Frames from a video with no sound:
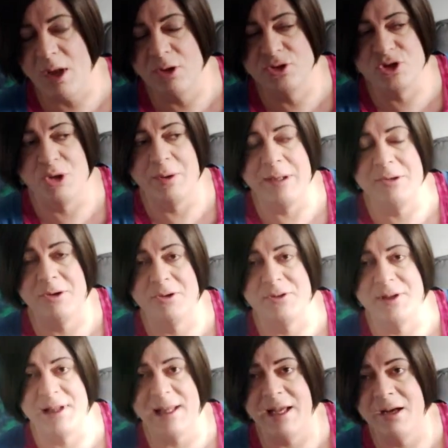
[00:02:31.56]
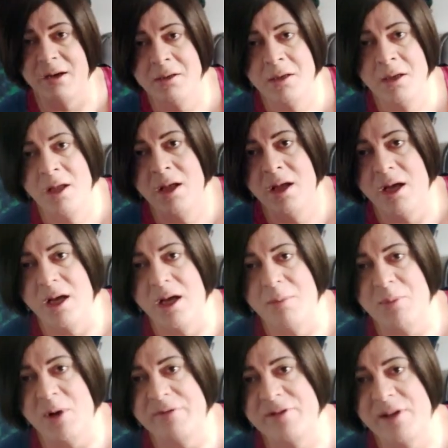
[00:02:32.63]
doing on the layout.
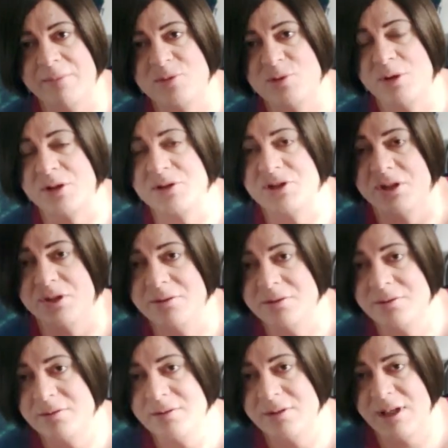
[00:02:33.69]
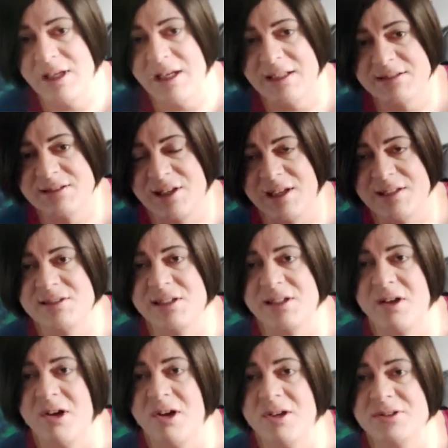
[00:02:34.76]
I've kept one or two as classic
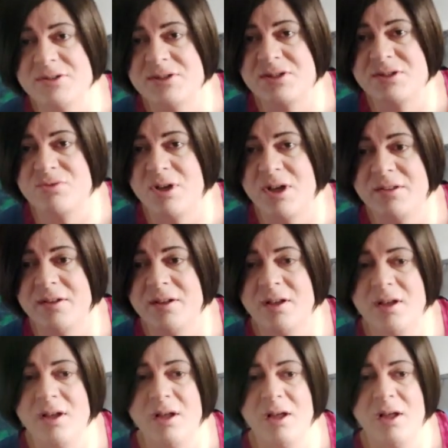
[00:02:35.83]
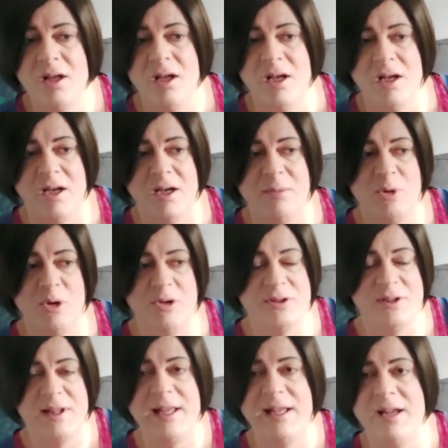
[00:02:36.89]
cars to run on the
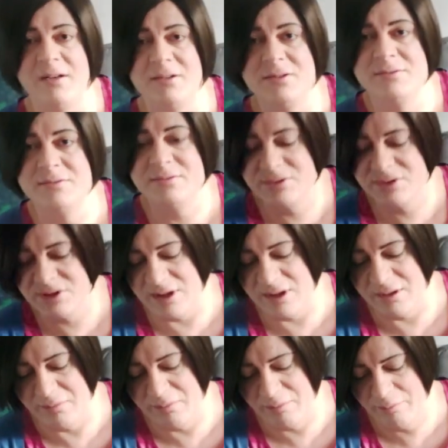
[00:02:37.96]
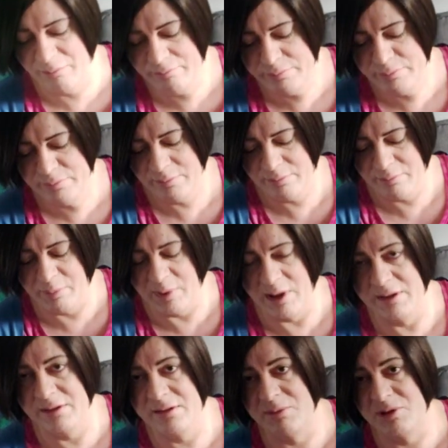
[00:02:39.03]
layout. So,
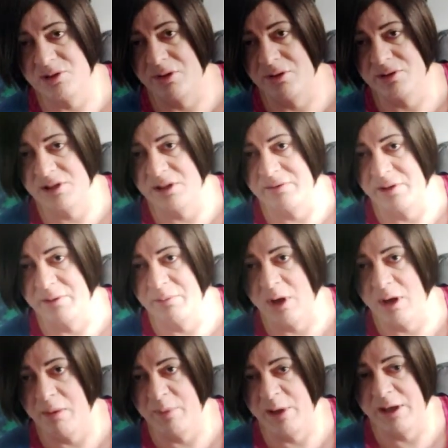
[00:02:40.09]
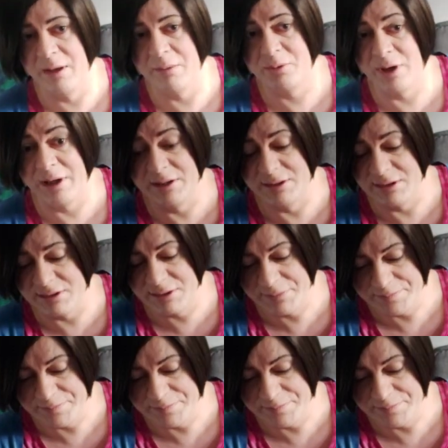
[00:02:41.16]
but the majority of them are being upgraded.